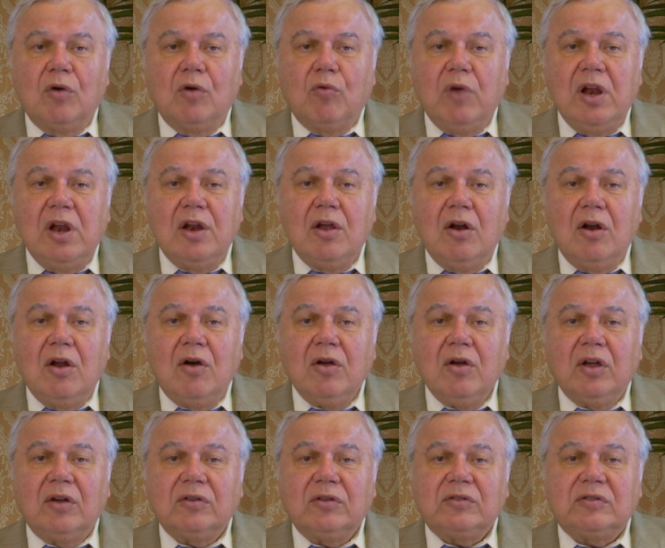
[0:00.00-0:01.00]
will no
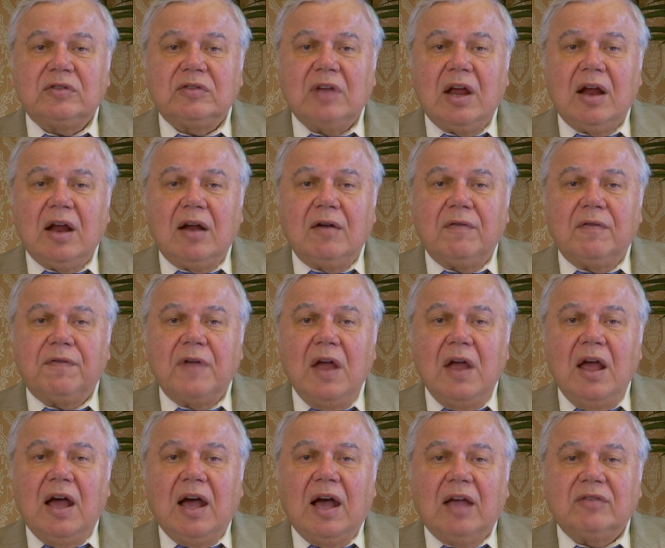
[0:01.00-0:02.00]
longer serve
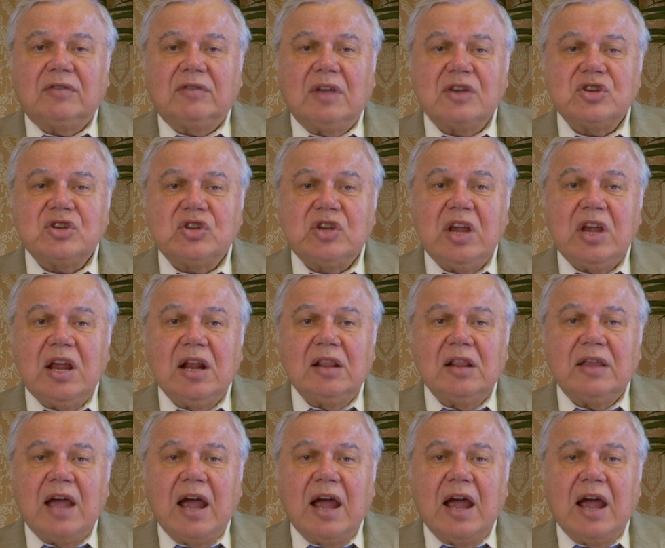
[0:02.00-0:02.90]
as a shield